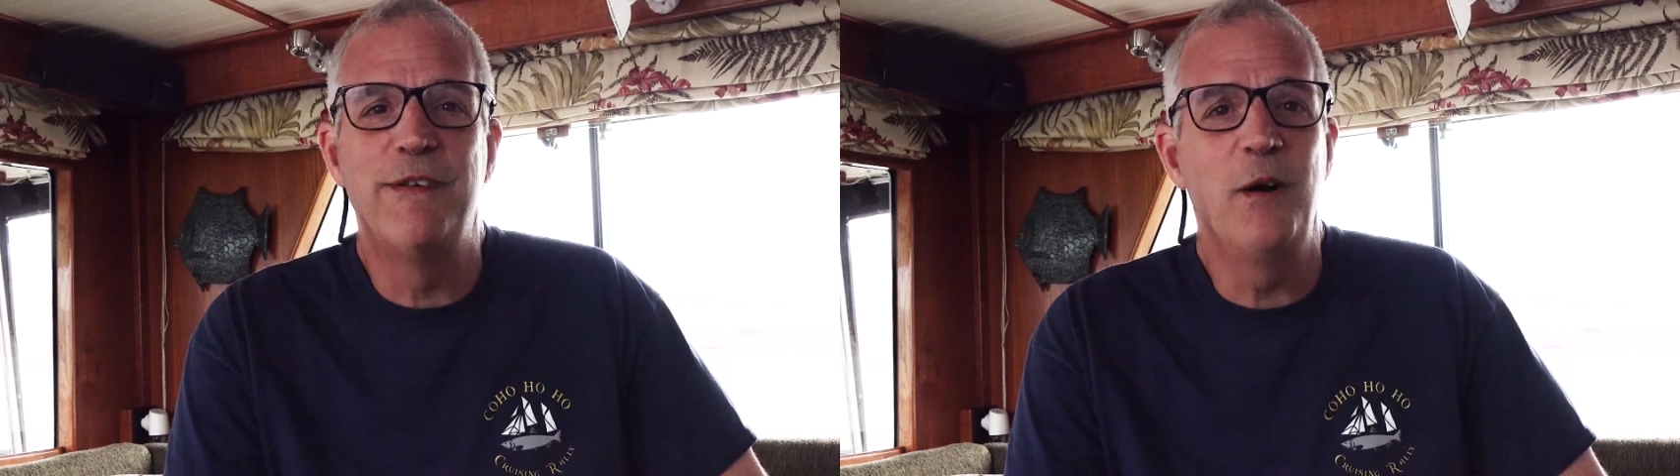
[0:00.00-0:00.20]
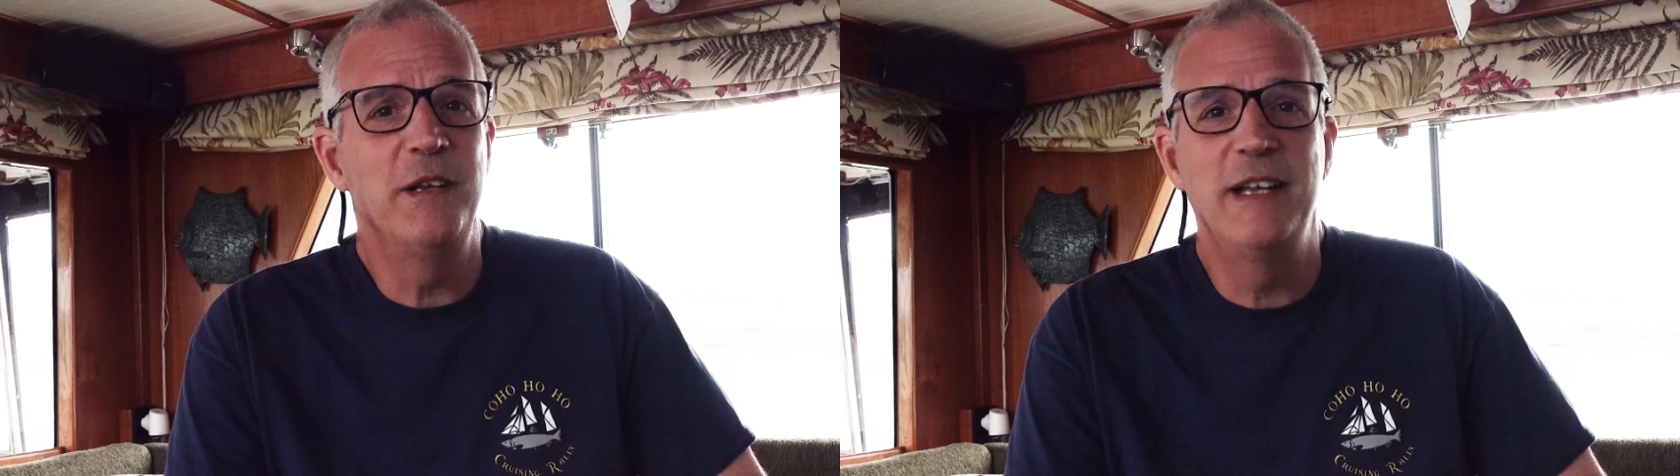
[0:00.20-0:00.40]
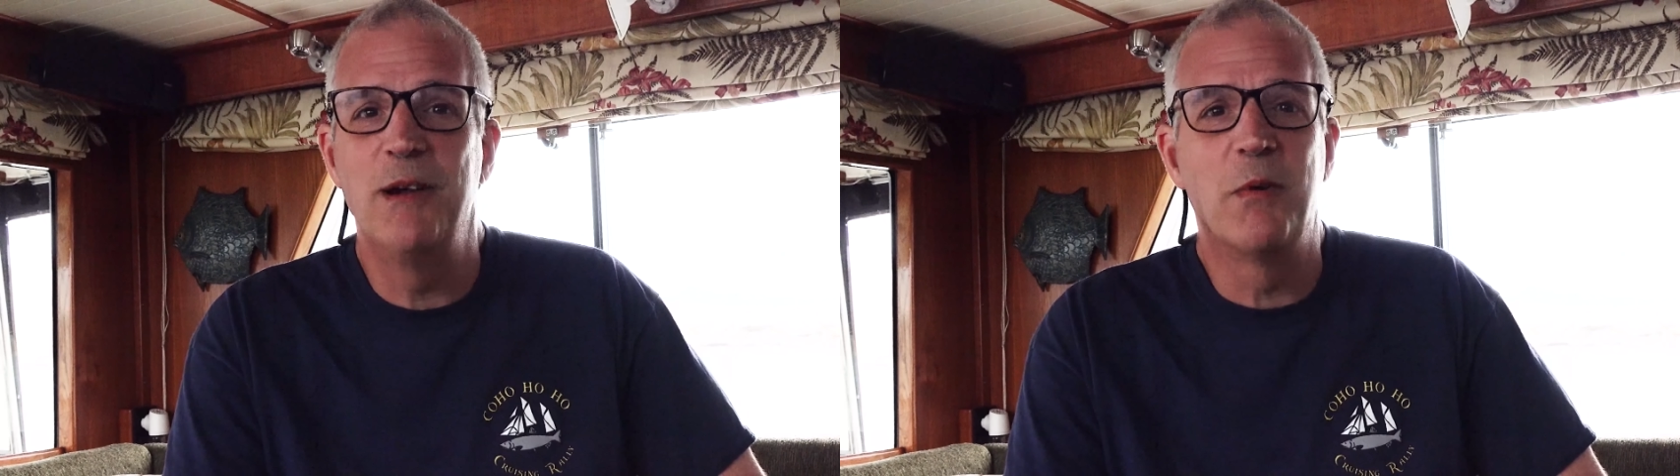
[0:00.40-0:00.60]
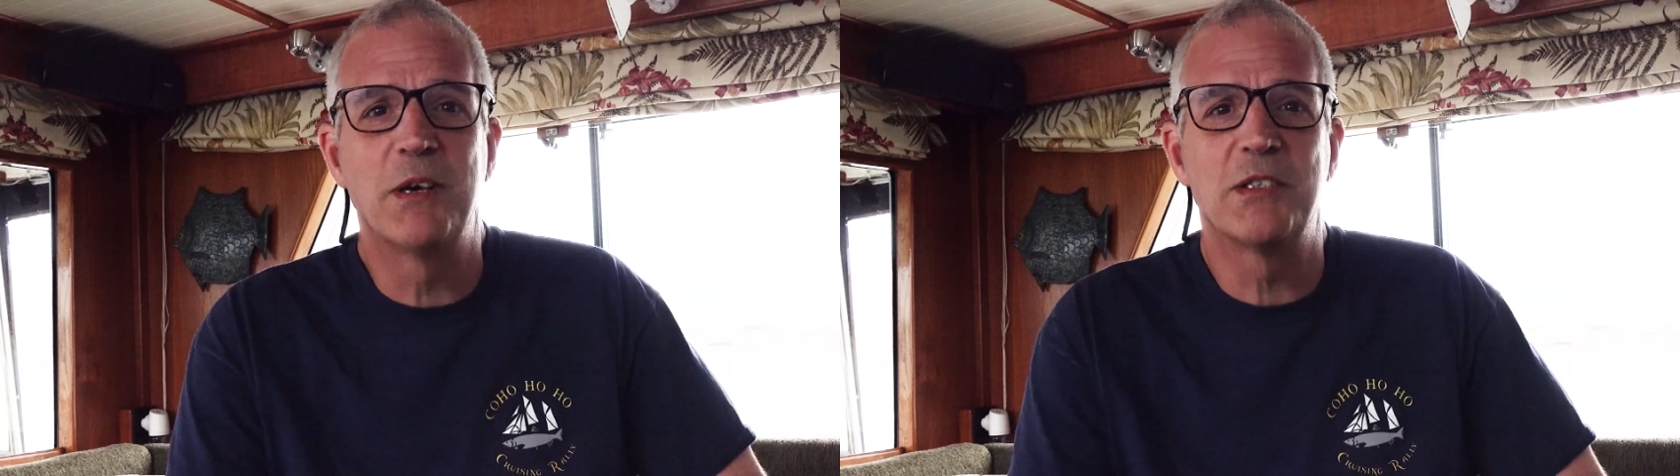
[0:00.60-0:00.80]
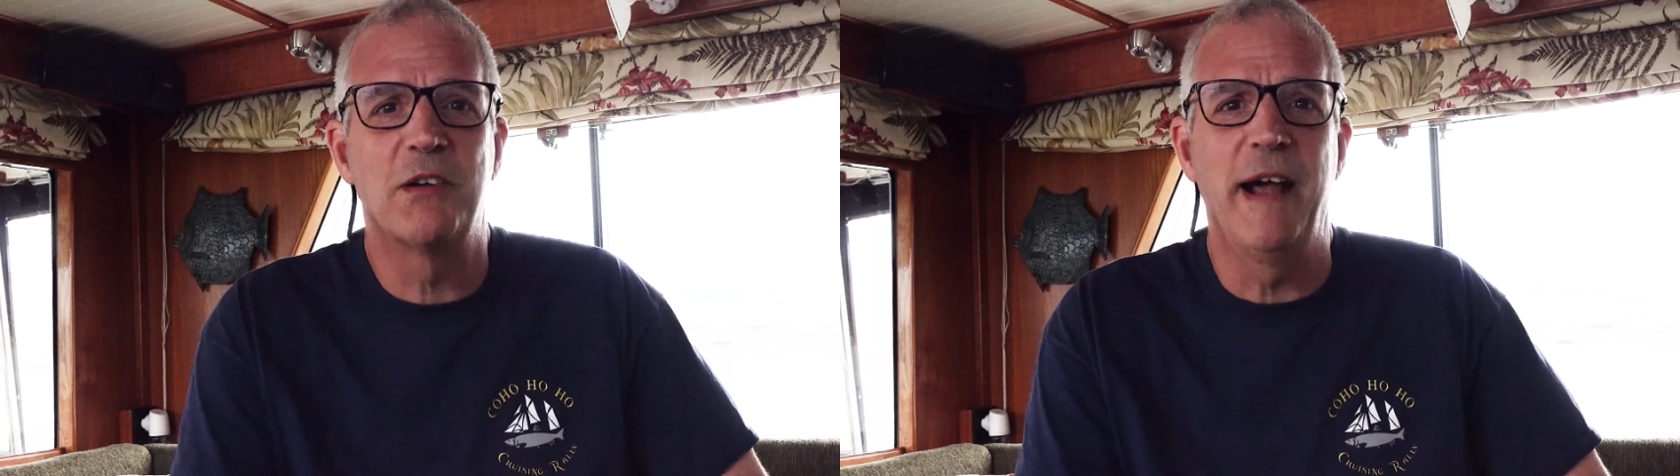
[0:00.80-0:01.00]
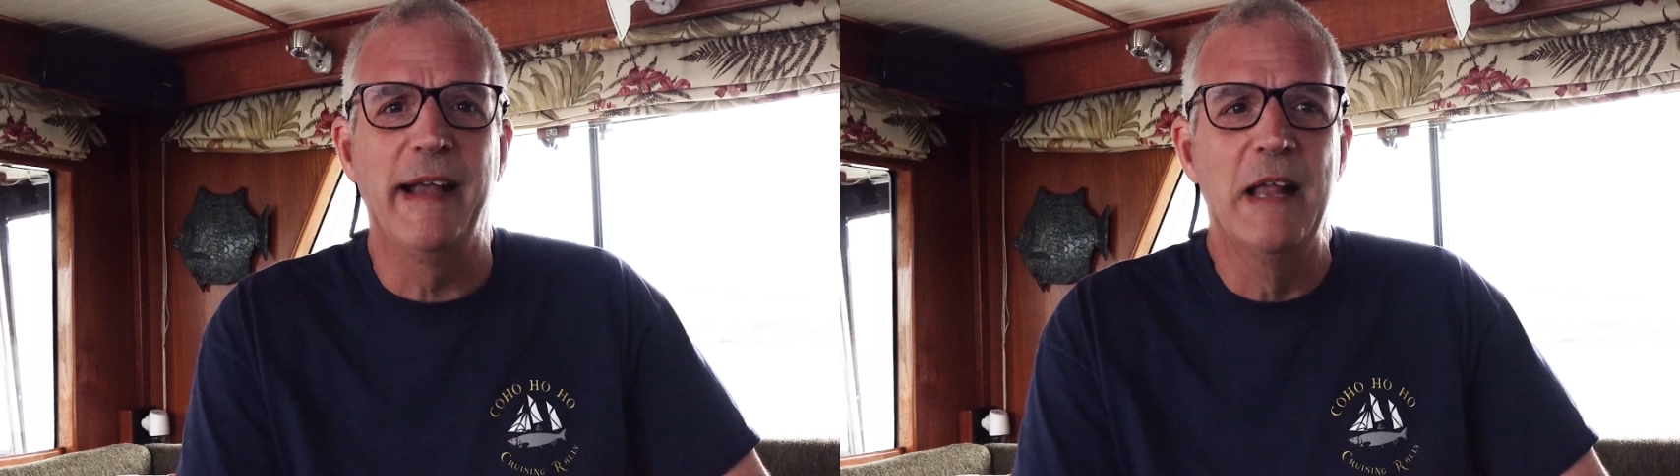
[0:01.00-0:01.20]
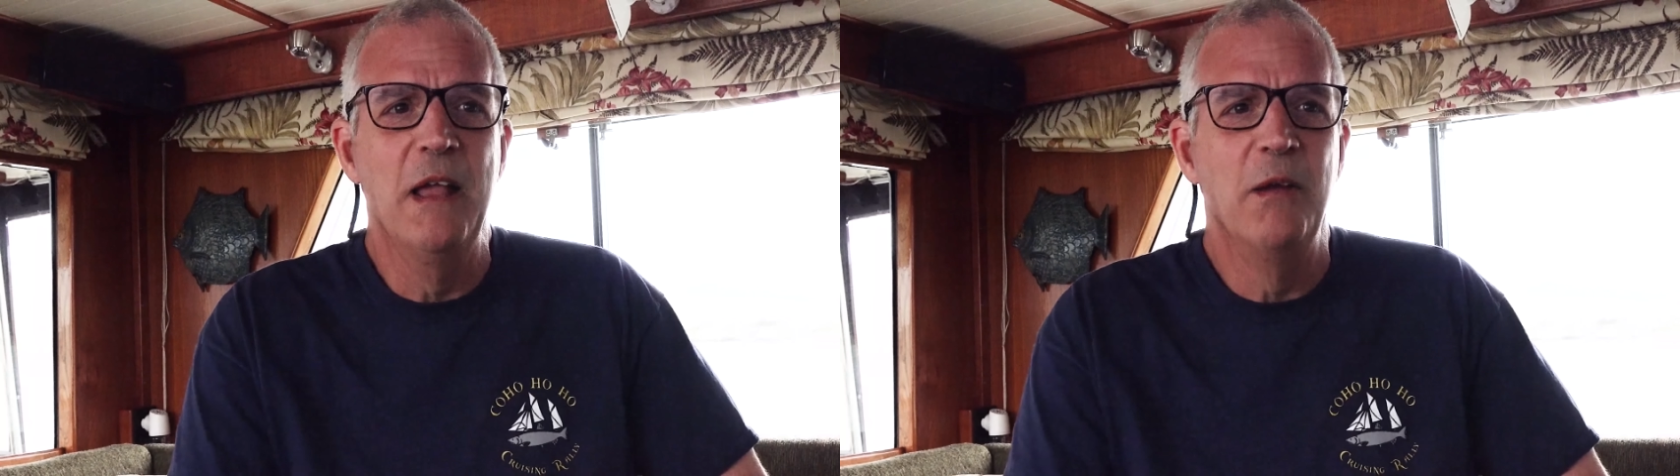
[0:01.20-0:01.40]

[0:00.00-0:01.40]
phone, and it works great.